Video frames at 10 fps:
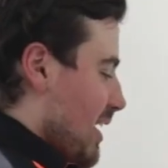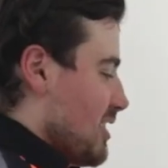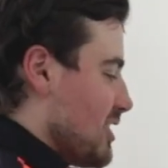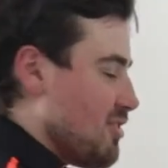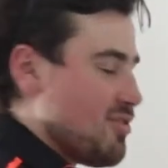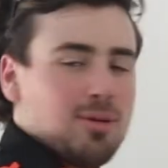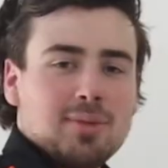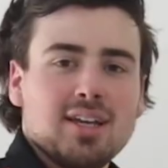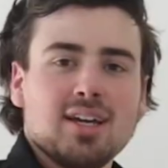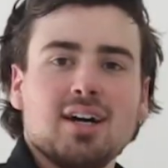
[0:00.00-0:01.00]
So from
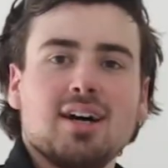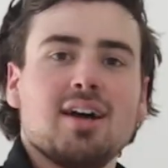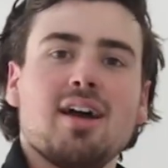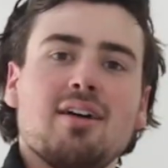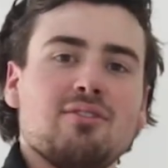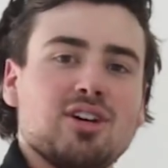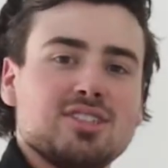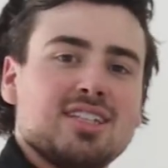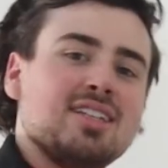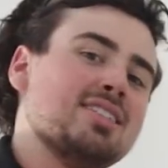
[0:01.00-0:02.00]
here,
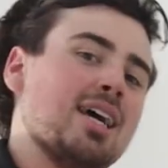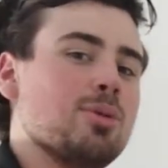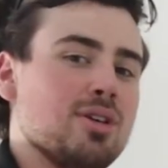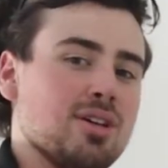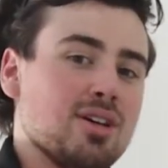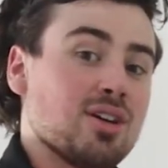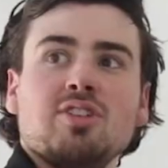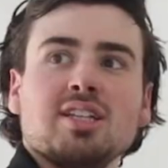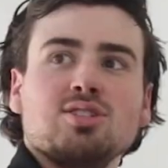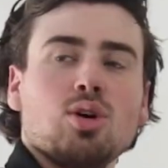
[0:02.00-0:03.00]
Ross is able to
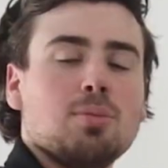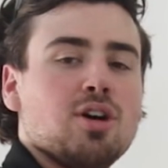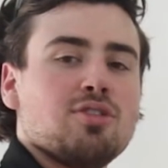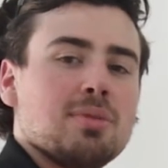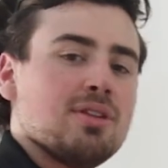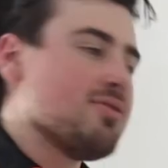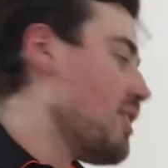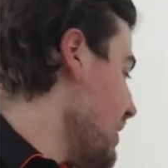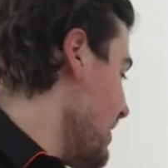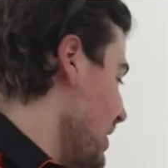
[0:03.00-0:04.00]
ring the doorbell from the
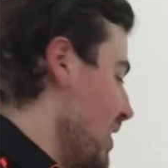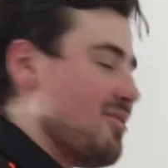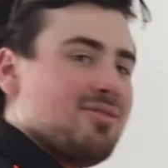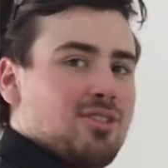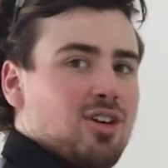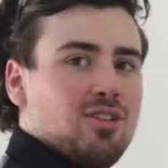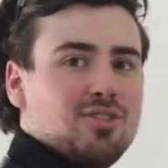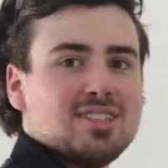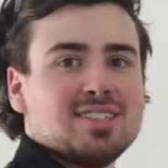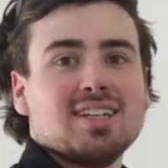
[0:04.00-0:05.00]
front, and
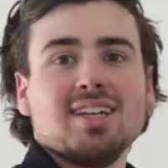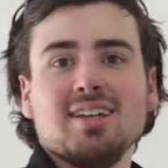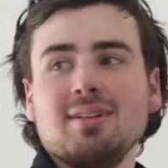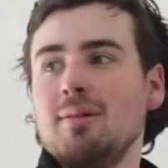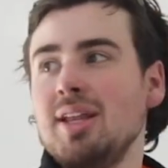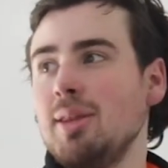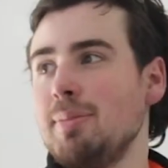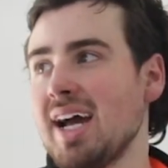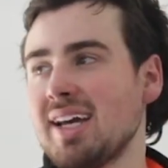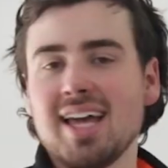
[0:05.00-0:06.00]
obviously in the
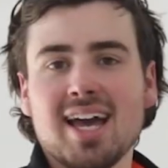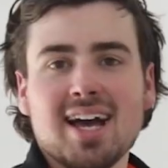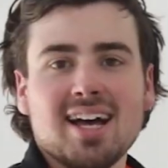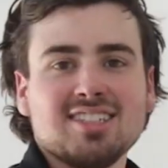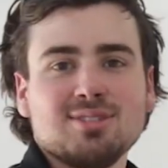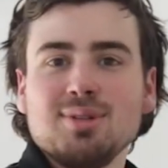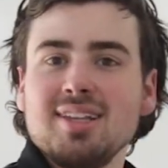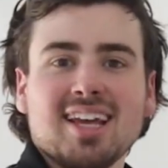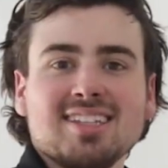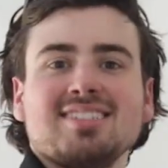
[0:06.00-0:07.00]
back of the house where
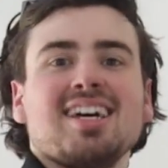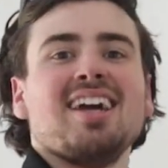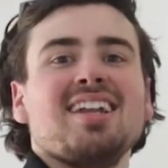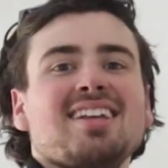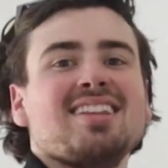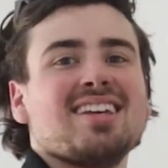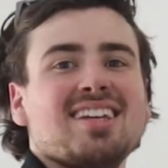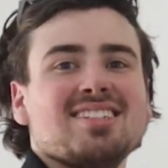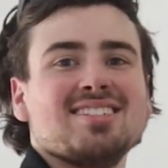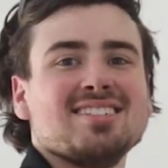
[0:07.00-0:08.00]
the entertaining, the
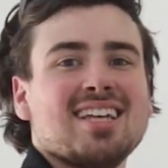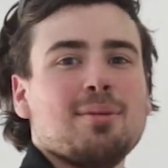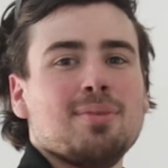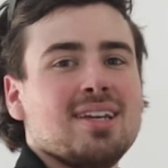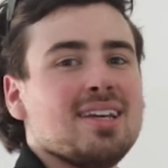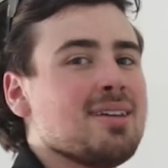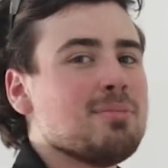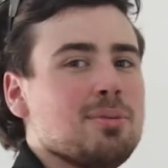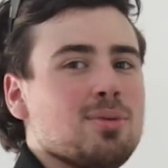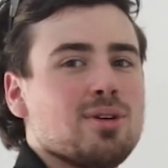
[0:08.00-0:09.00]
kitchen's happening,
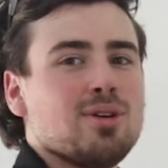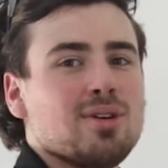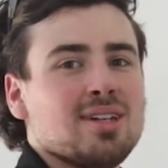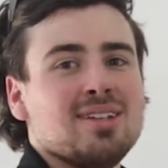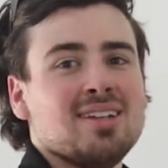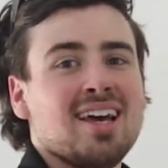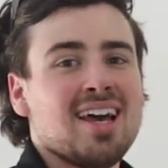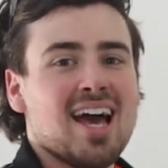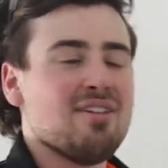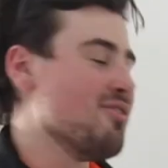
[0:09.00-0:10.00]
people are cooking,
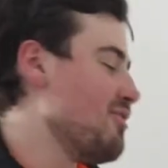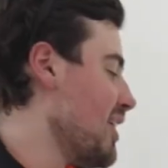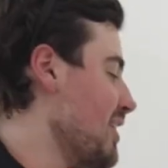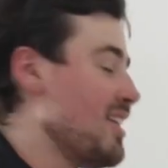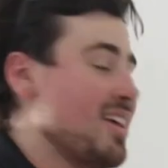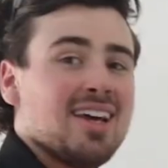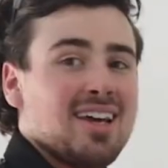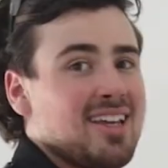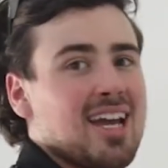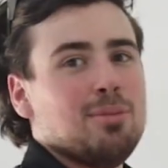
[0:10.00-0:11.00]
having fun,
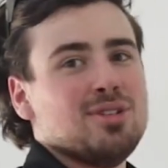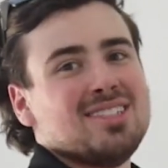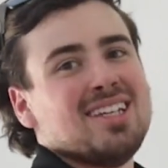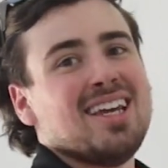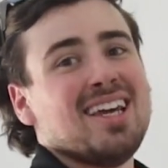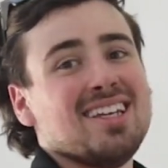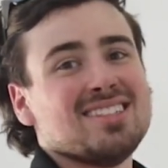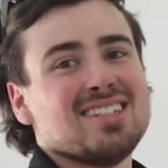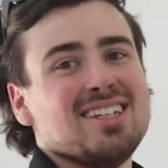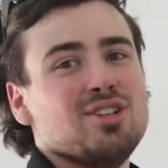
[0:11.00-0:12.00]
you're able to see
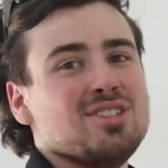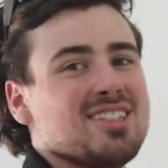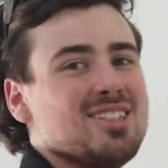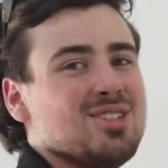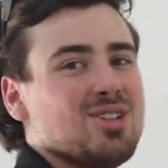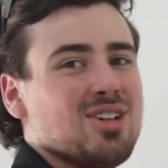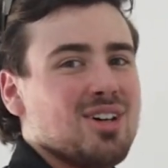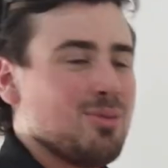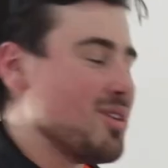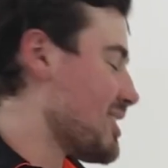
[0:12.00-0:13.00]
easily who's at the door
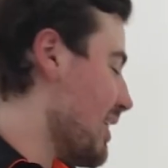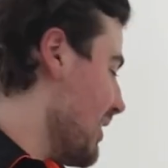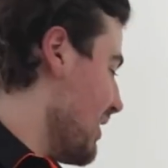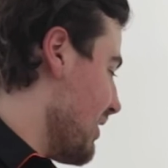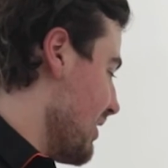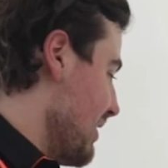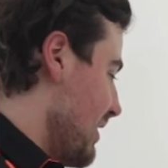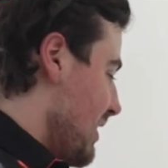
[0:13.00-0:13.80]
and what's going on.